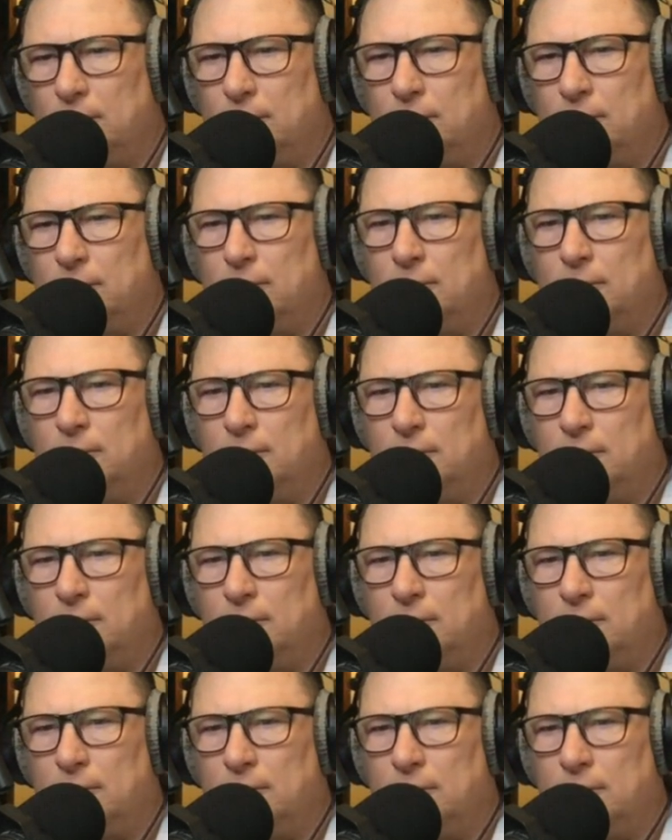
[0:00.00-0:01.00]

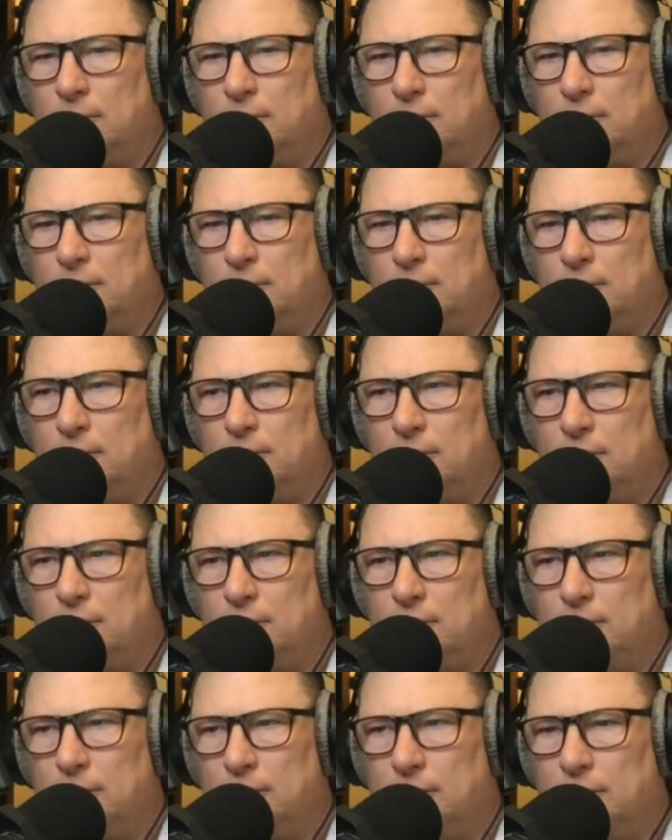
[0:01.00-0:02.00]

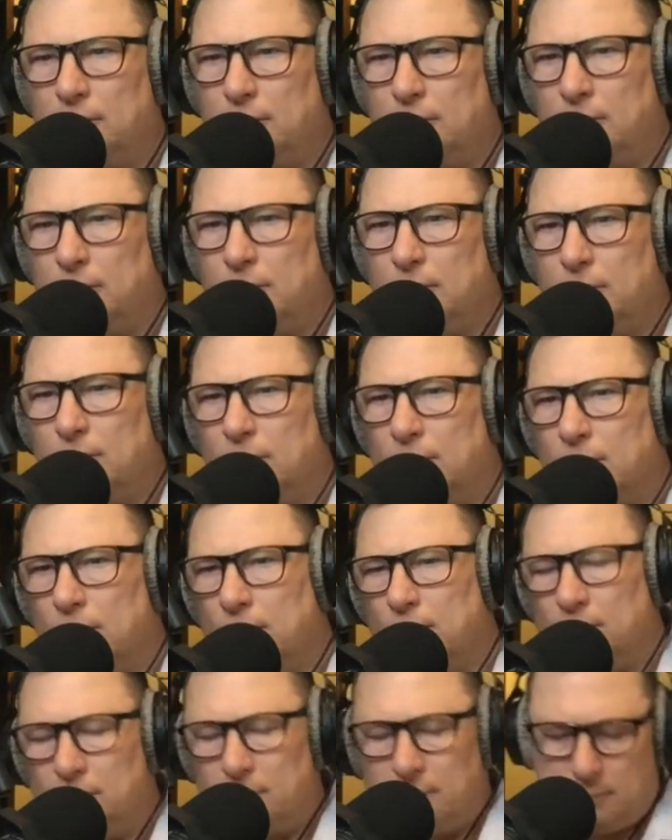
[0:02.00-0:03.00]

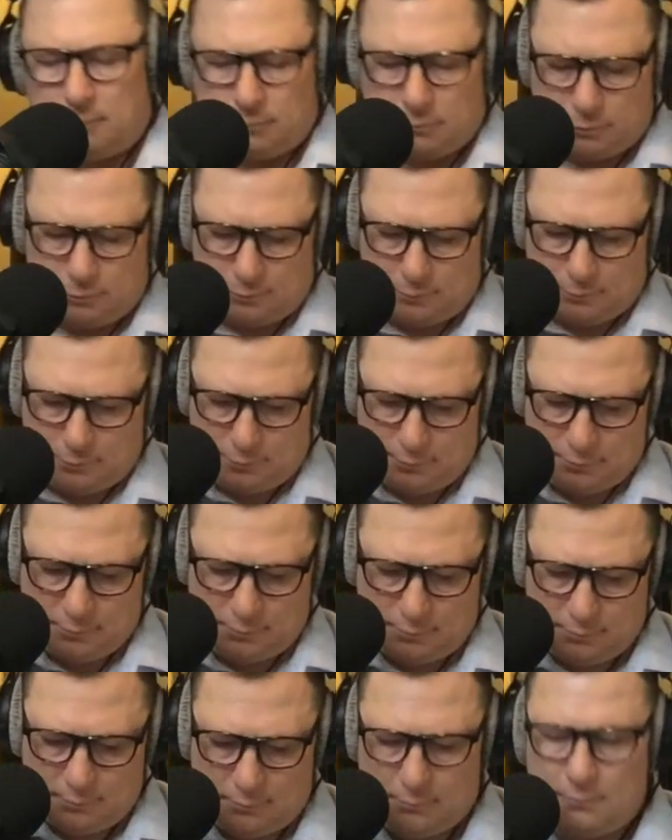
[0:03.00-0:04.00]

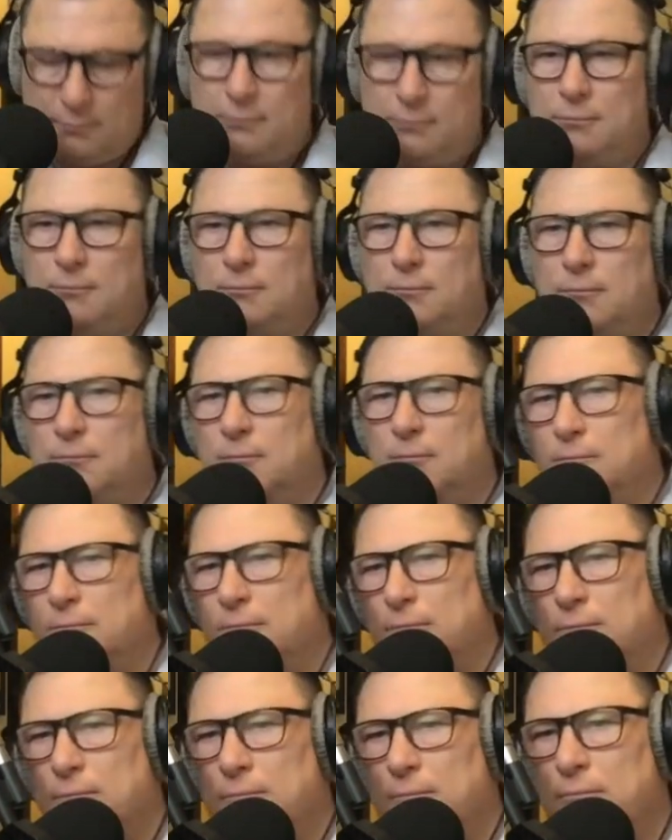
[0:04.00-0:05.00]

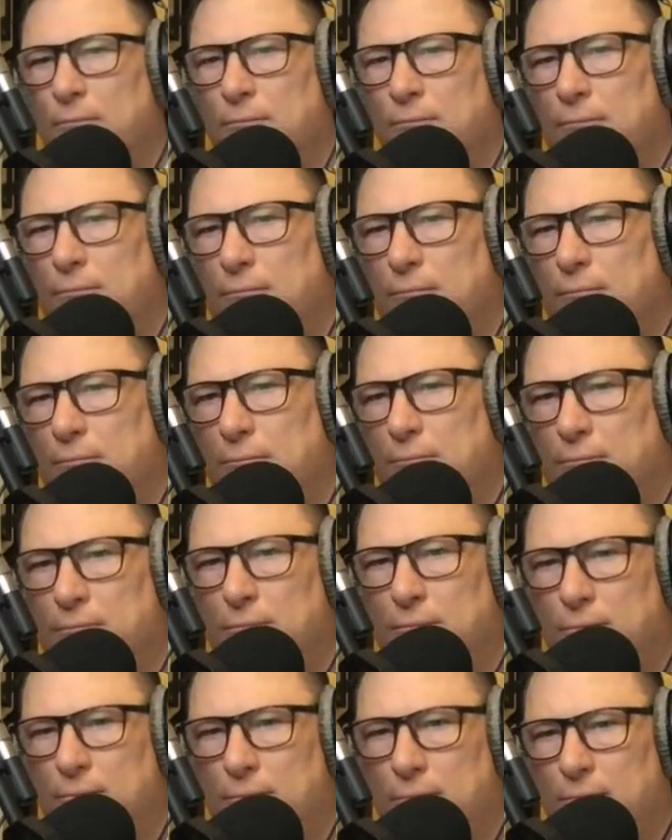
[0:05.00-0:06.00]

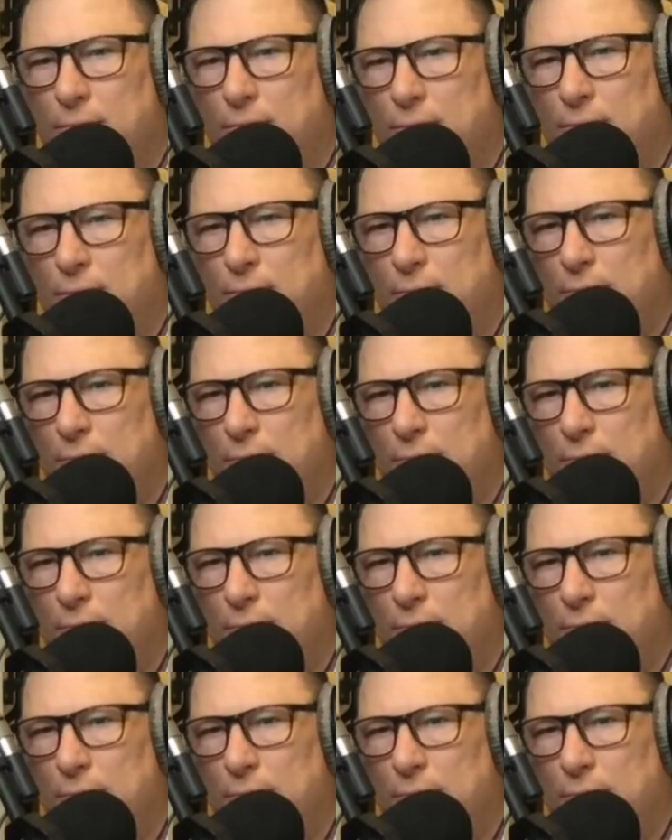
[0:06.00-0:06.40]
(not speaking)